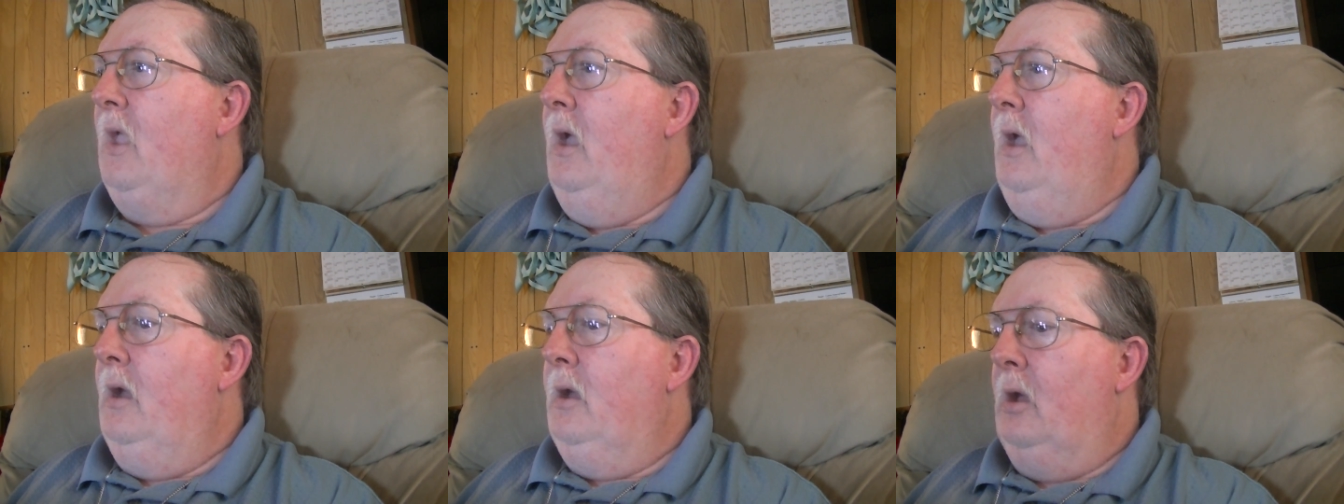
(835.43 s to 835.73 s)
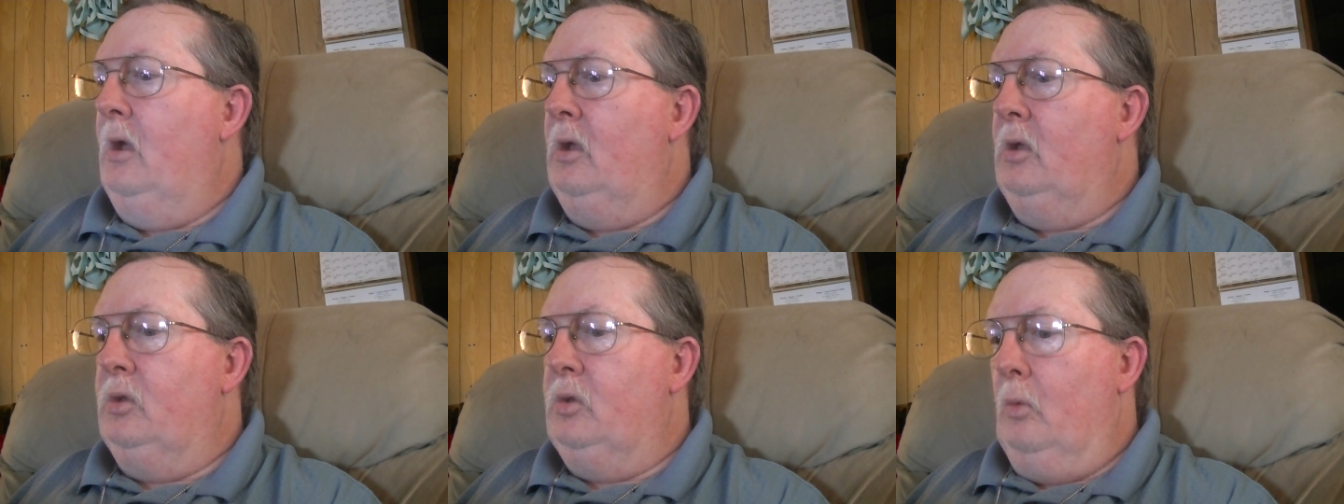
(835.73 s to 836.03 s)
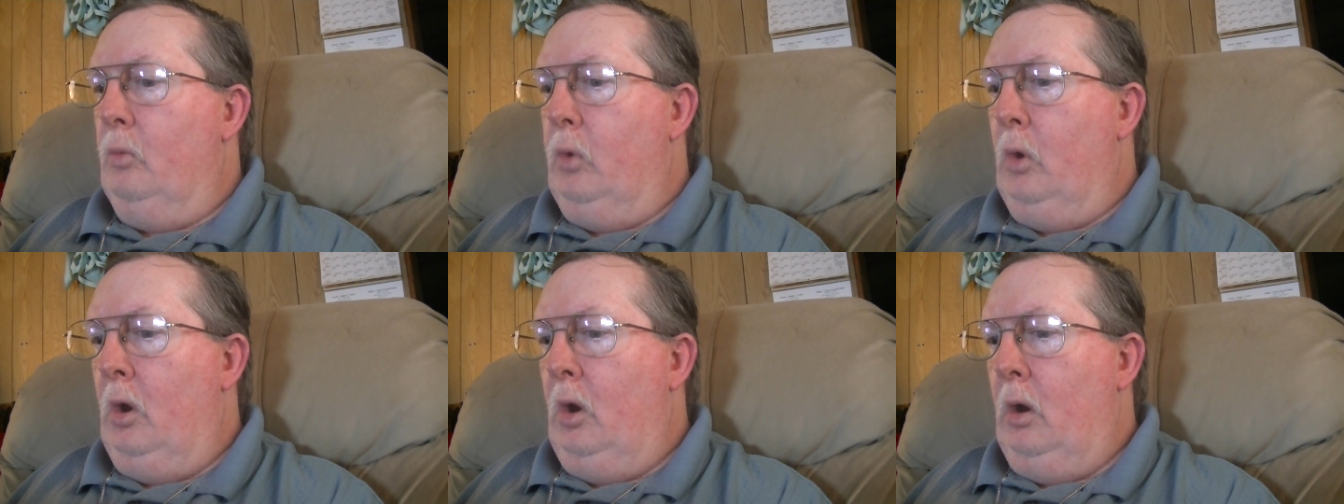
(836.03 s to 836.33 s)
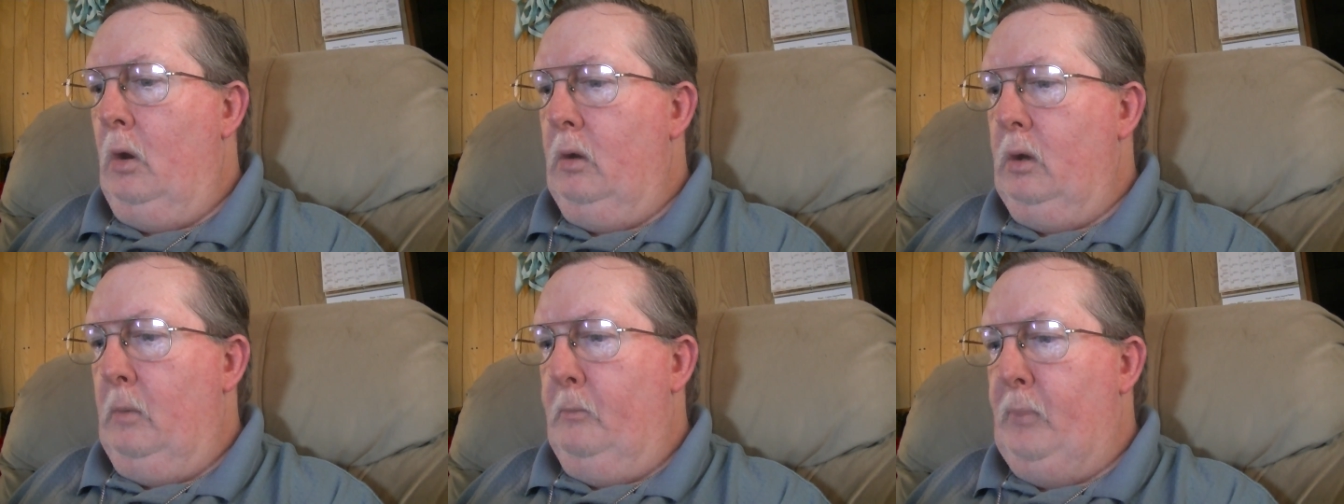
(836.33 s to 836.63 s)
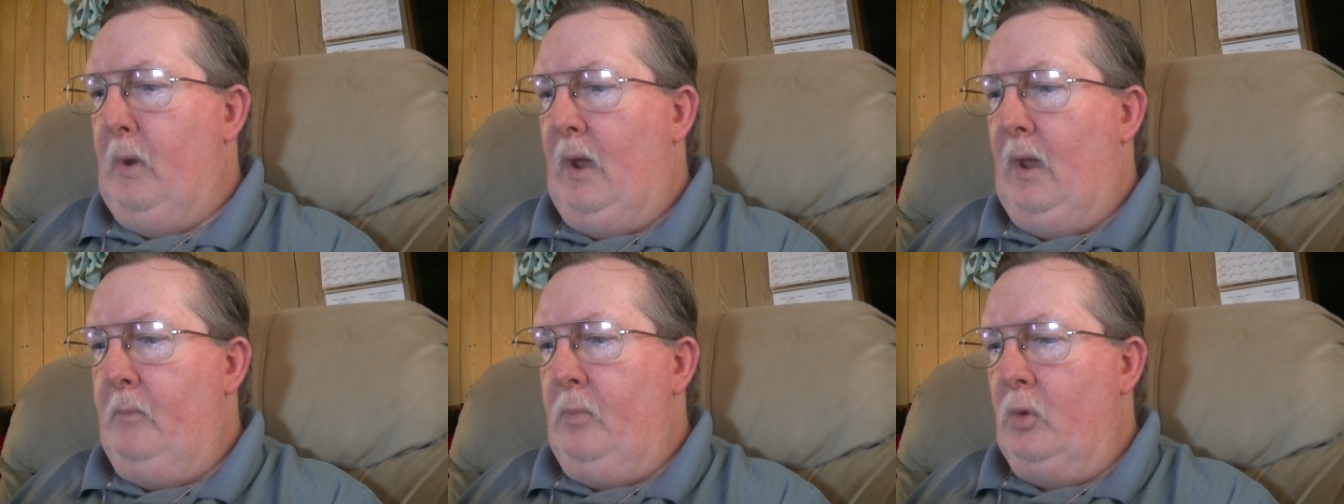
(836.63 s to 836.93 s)
because the word, the
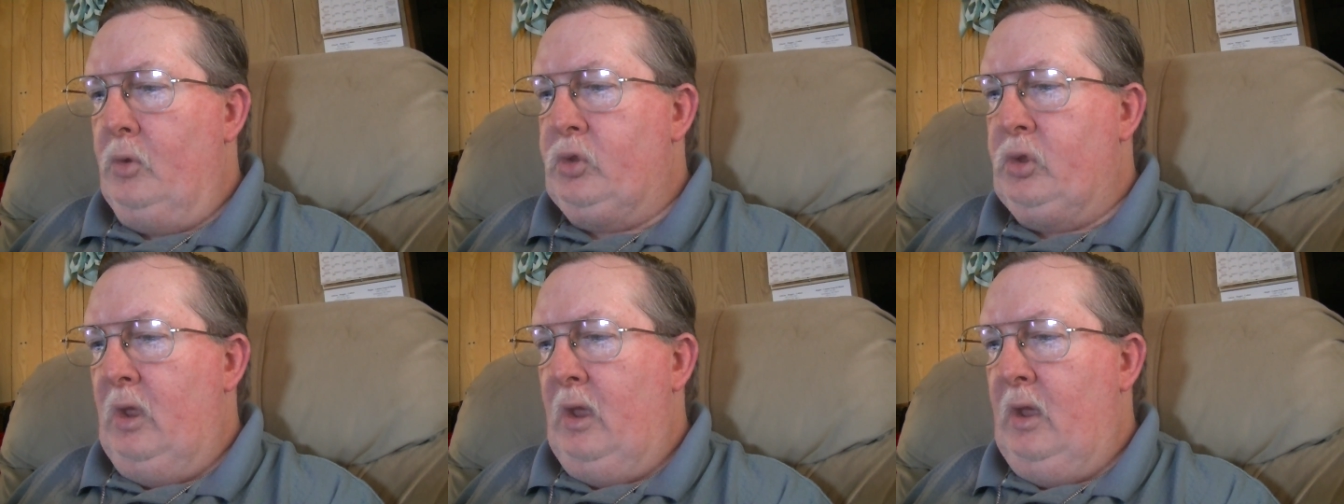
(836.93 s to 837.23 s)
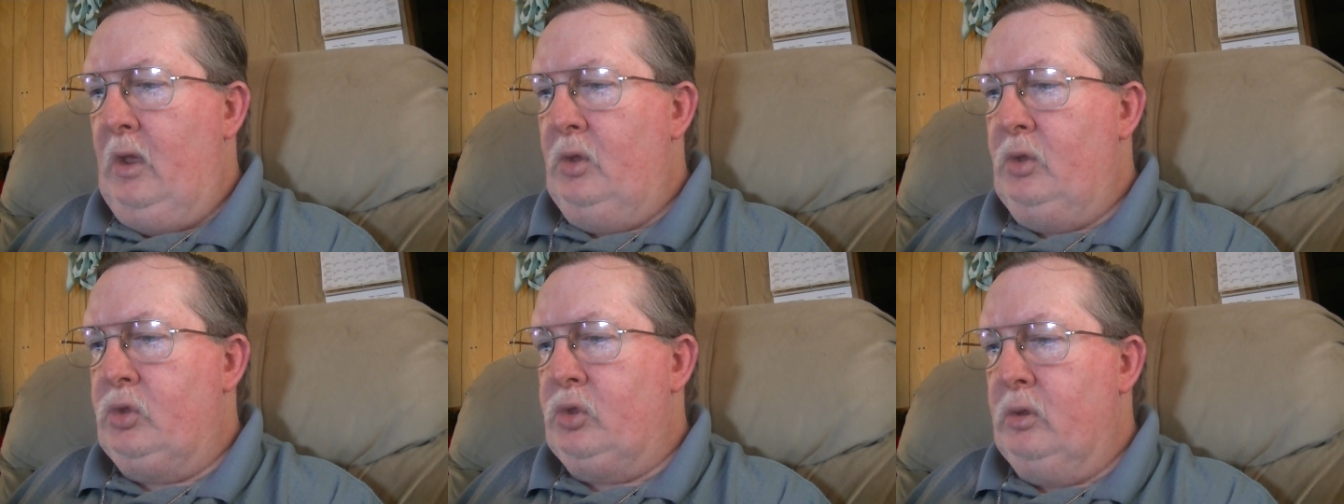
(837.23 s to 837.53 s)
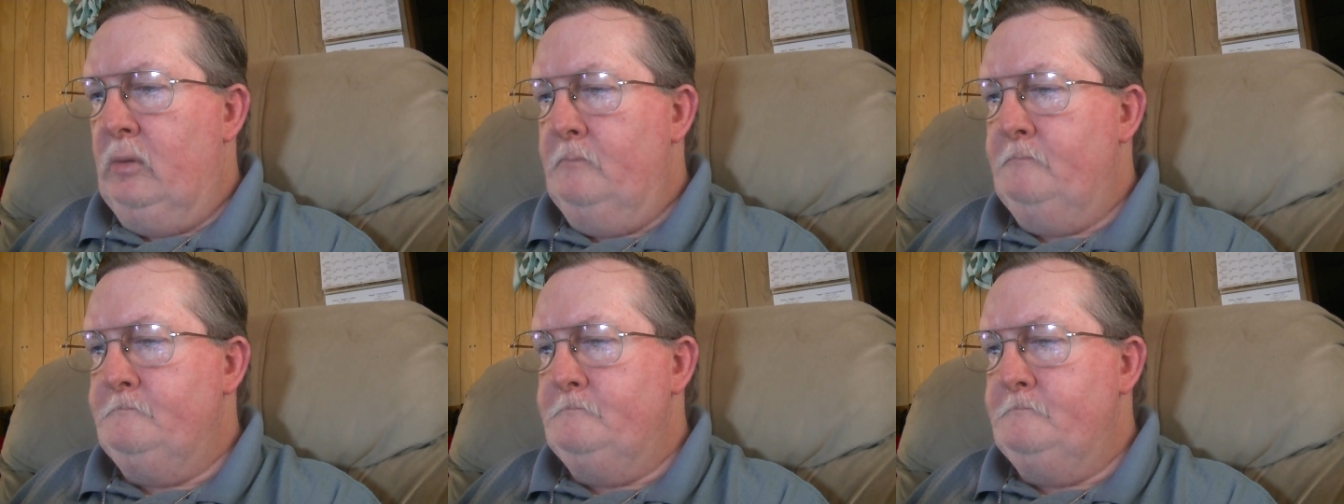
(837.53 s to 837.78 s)
Bible says,